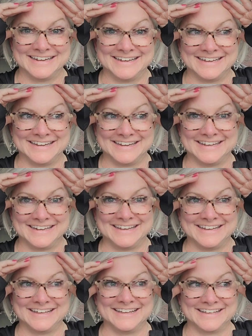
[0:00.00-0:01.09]

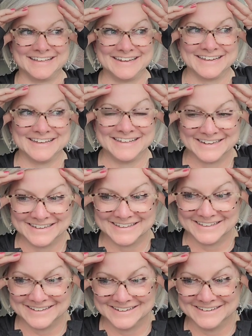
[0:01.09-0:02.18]

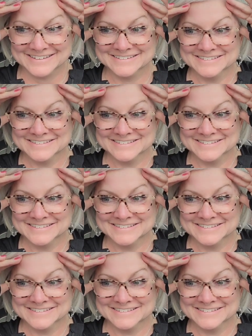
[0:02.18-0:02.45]
Nobody speaks.